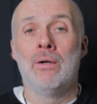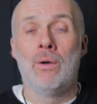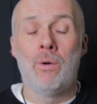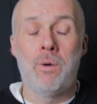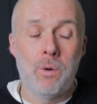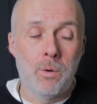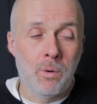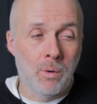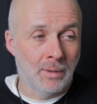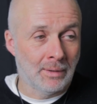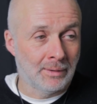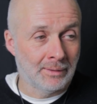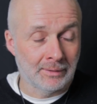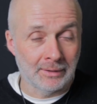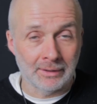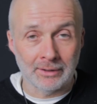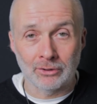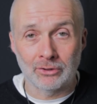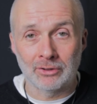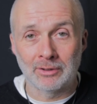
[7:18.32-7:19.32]
Whew,
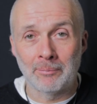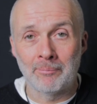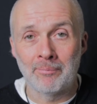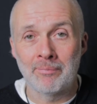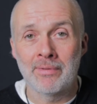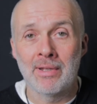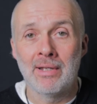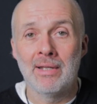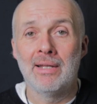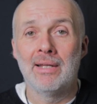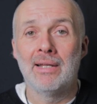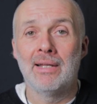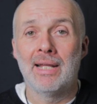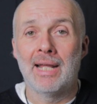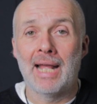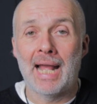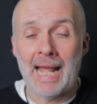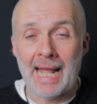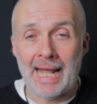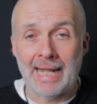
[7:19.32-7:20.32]
gosh.
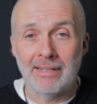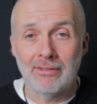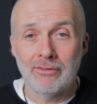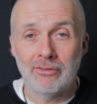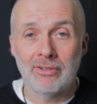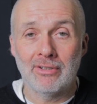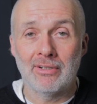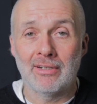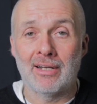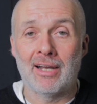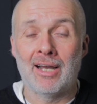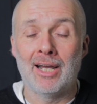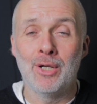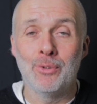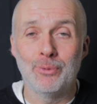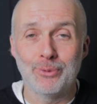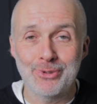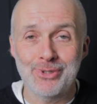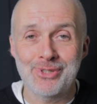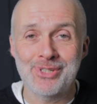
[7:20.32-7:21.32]
And I
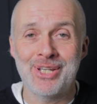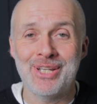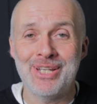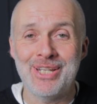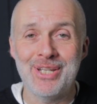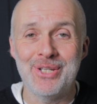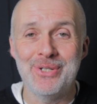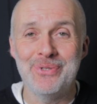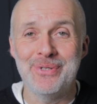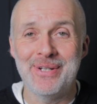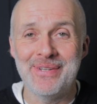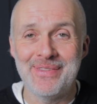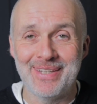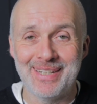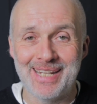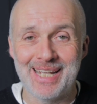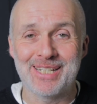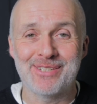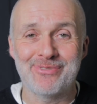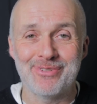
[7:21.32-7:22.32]
will see you in the
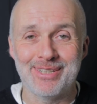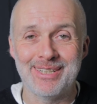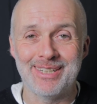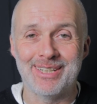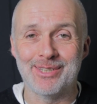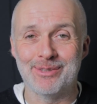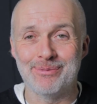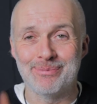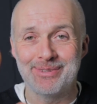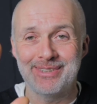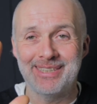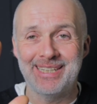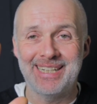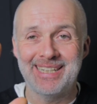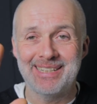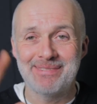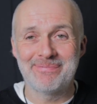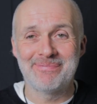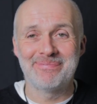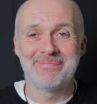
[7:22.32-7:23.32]
next video. See
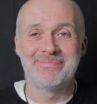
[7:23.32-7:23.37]
ya.